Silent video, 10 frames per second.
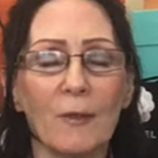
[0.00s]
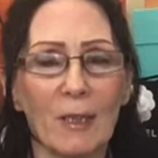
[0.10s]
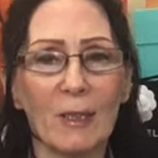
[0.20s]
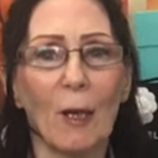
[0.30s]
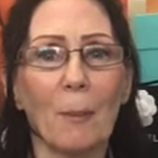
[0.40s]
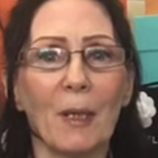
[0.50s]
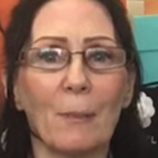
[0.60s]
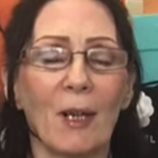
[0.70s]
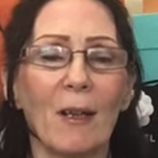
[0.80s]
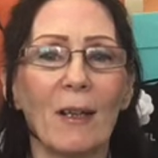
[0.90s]
stopping
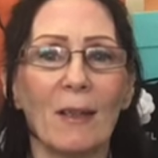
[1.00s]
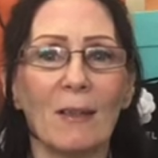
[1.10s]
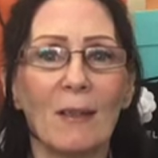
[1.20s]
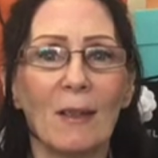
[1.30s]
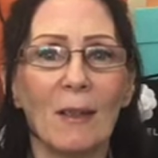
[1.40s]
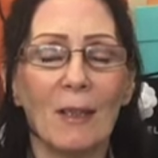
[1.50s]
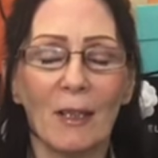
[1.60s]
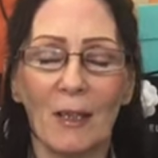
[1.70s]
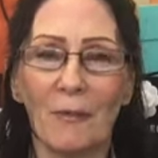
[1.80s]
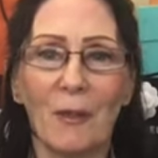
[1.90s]
by.
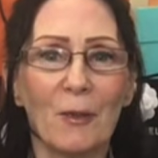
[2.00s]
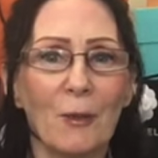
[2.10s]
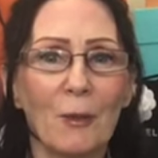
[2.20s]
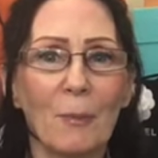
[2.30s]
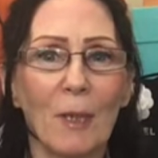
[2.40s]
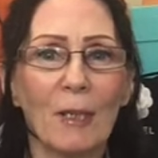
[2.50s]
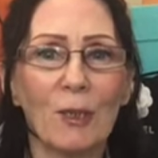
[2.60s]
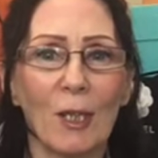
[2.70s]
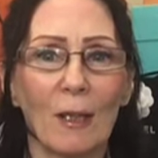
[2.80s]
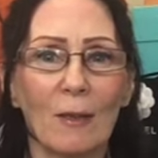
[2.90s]
If you're new to my
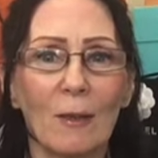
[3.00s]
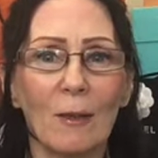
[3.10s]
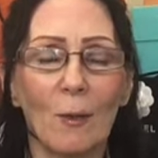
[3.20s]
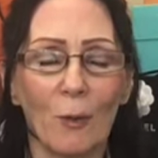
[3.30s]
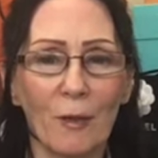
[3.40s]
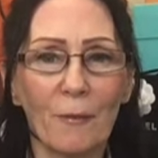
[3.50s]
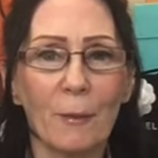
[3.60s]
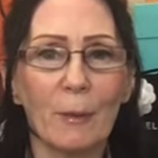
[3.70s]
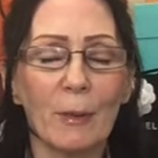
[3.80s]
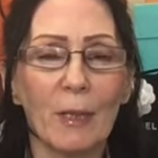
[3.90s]
channel or if you're
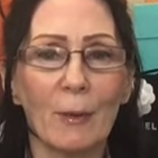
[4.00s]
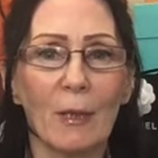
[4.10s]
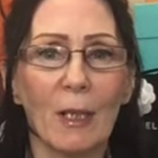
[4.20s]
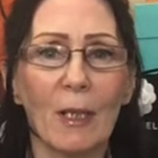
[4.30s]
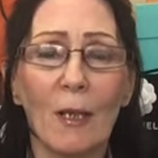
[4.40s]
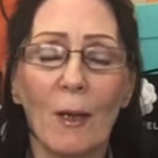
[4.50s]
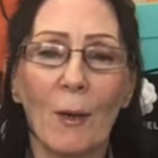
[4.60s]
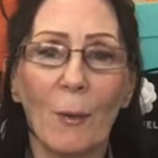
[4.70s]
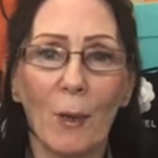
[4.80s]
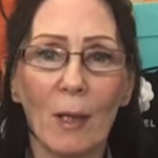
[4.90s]
returning,
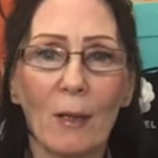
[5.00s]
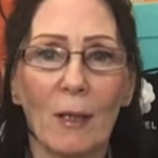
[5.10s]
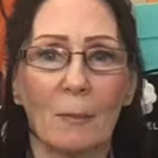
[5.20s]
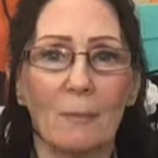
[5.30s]
welcome.